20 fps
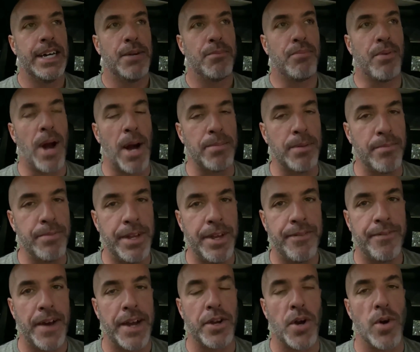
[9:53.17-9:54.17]
probably
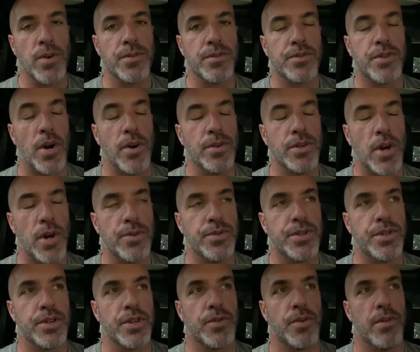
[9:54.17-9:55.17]
if I go, don't go
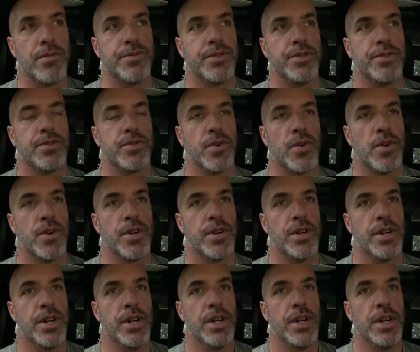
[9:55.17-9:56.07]
to the grocery store